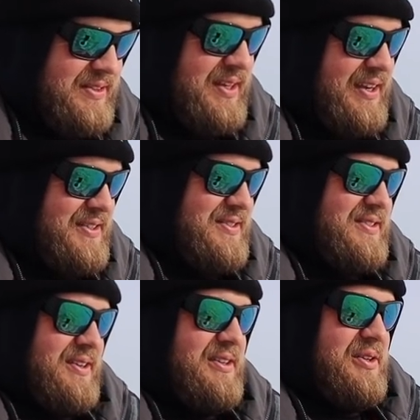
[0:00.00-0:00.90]
I
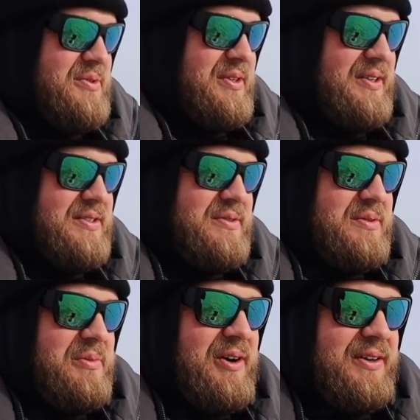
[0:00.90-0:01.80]
started losing it because there was
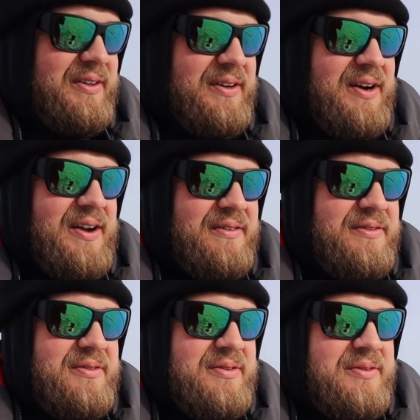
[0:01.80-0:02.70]
a mark on the
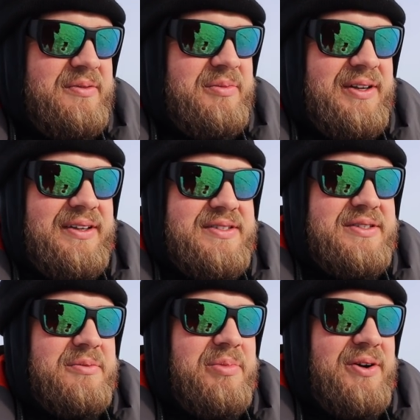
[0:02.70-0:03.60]
graph, but I think it's
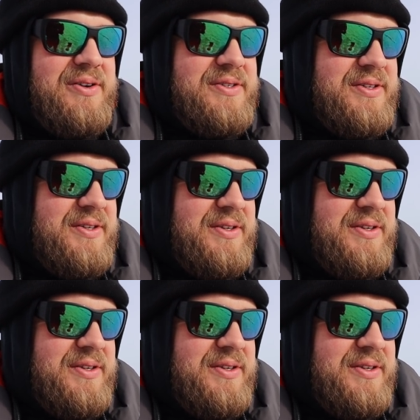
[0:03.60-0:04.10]
just a perch.